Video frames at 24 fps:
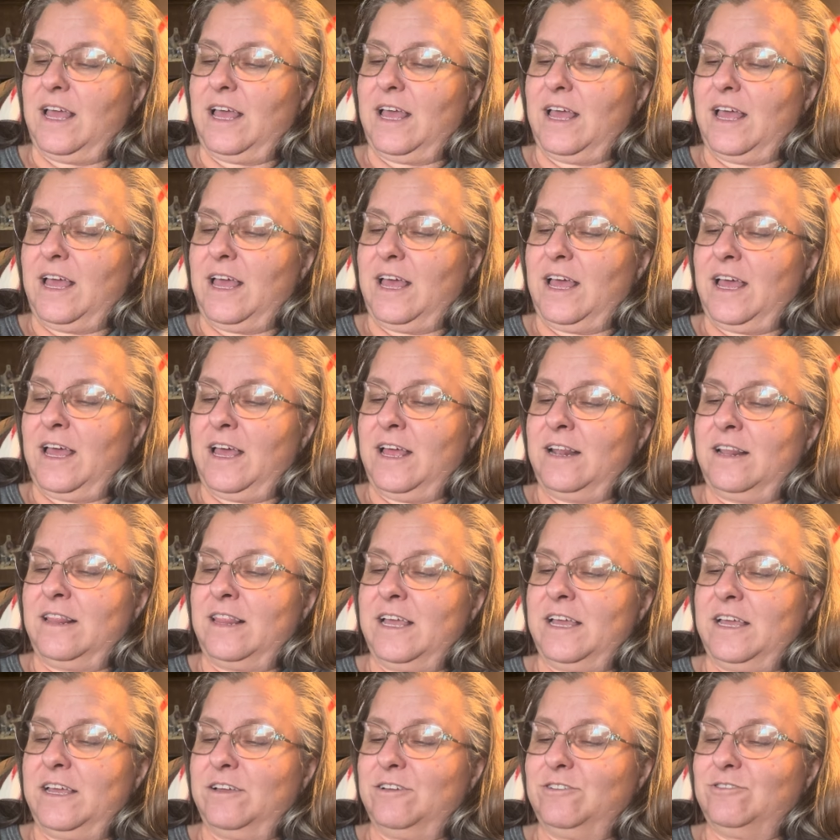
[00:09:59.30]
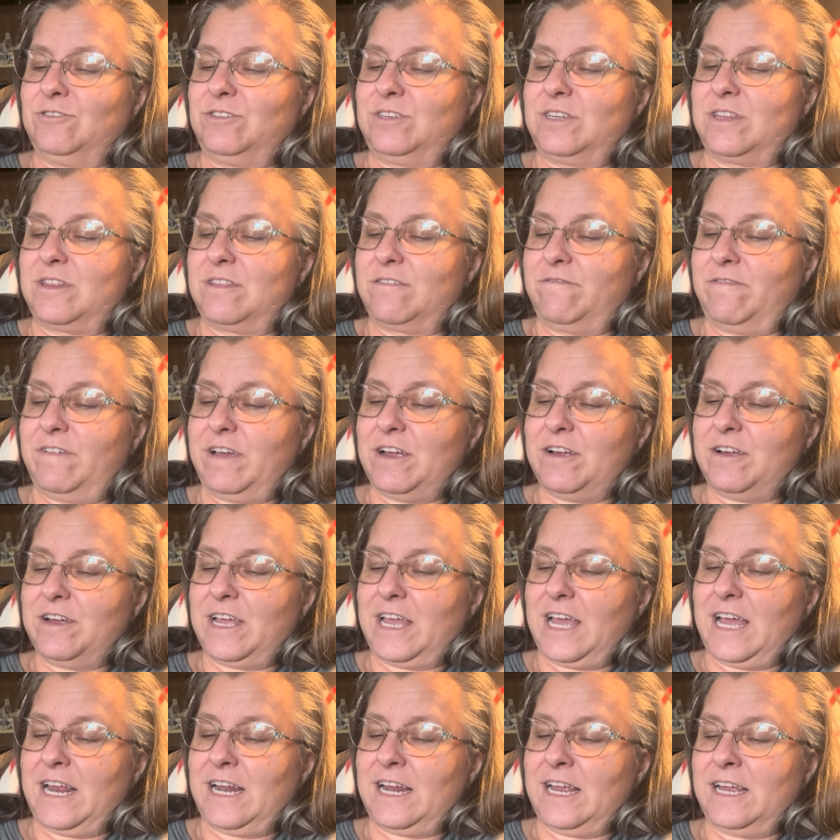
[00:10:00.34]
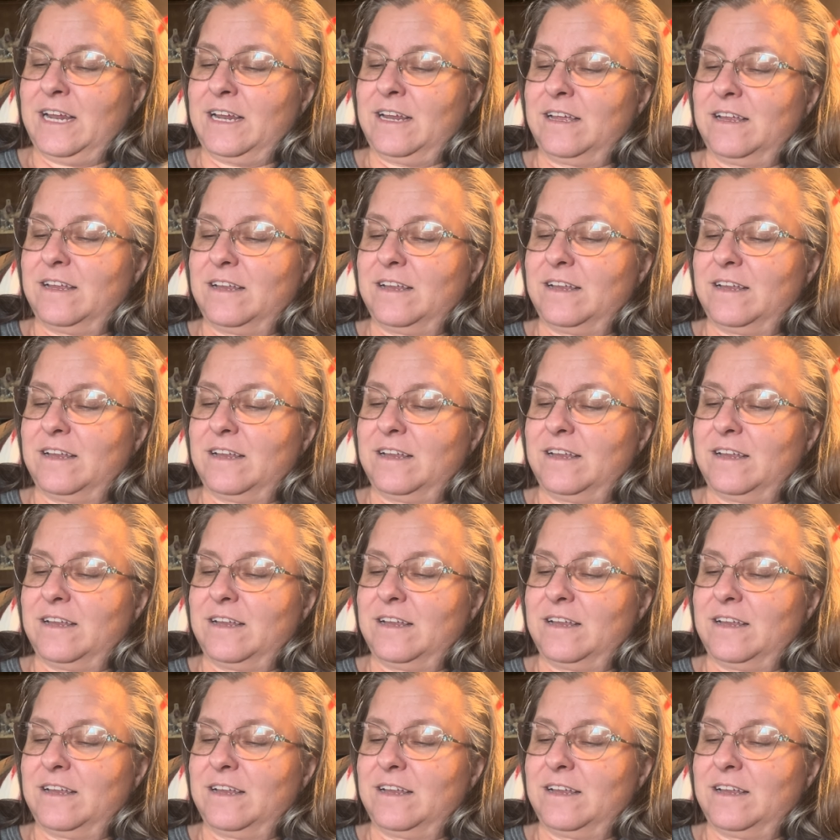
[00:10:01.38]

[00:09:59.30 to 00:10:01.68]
and they used the variegated